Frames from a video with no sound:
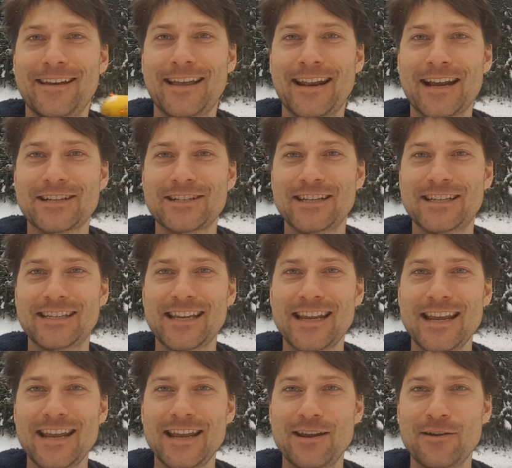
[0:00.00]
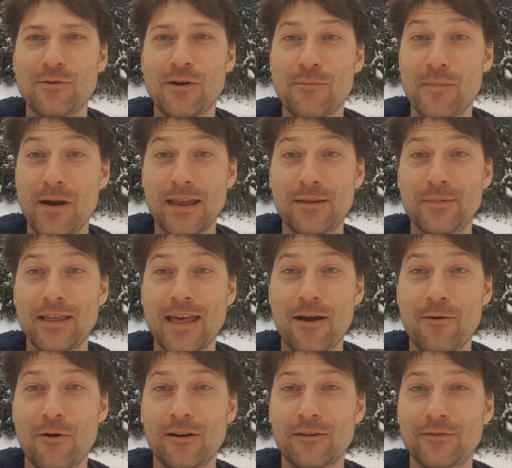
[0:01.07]
you can actually see what might be
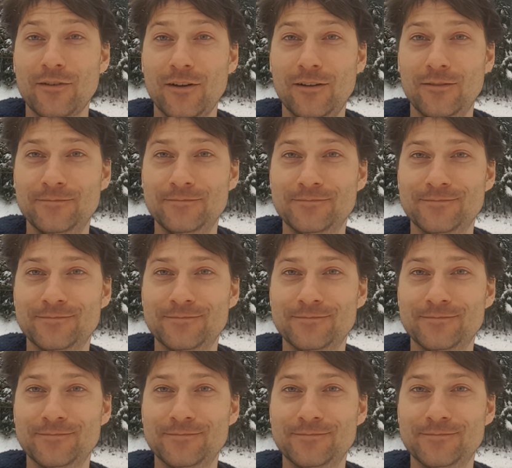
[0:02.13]
that waterfall.